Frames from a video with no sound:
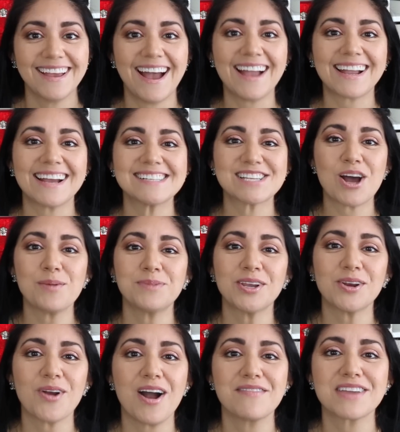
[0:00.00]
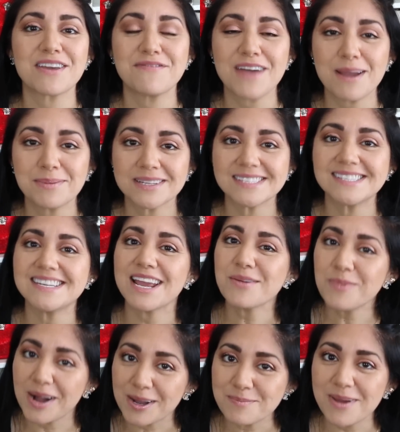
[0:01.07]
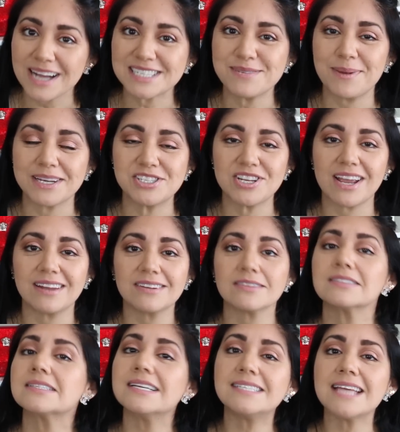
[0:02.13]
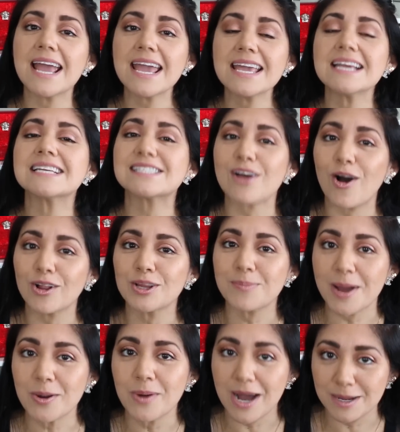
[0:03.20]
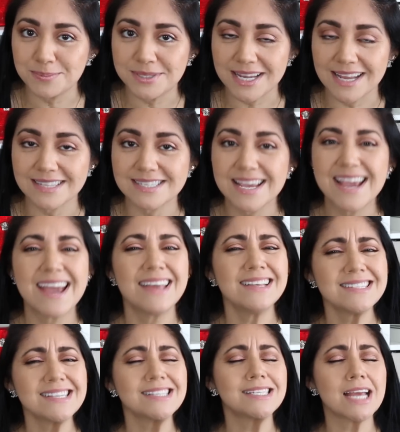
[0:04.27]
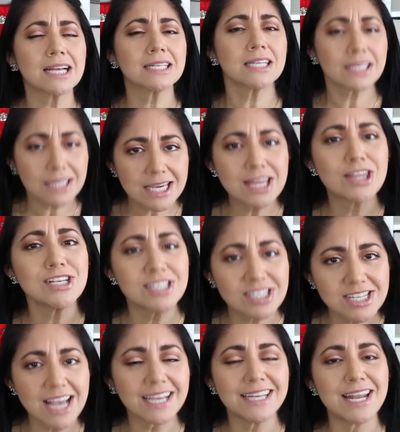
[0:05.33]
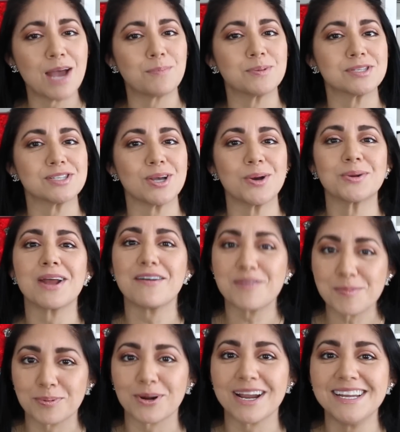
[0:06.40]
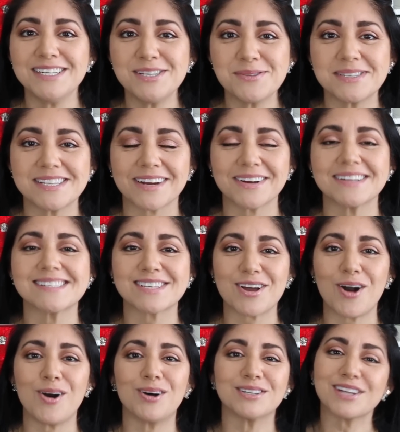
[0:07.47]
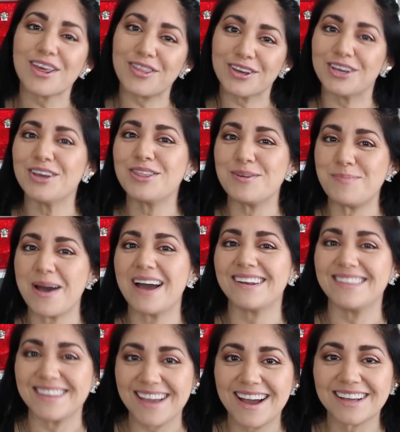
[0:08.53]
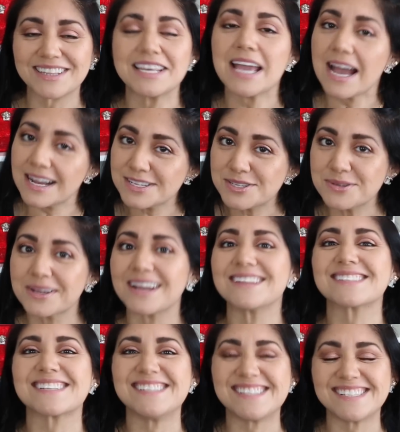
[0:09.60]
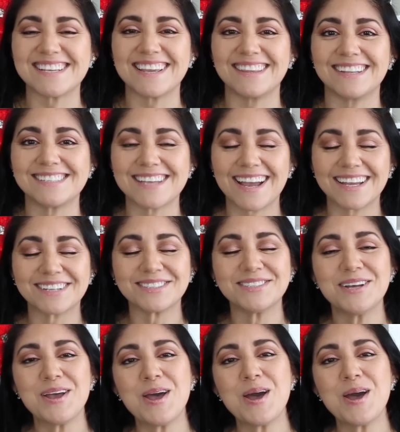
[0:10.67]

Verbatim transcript: Hi guys, I hope that you're having a fabulous day. Welcome back to my channel. Today is all about updates. This is technically the second episode of a brand new series called The Good, the Bad, and the Ugly, as you guys can see in the title.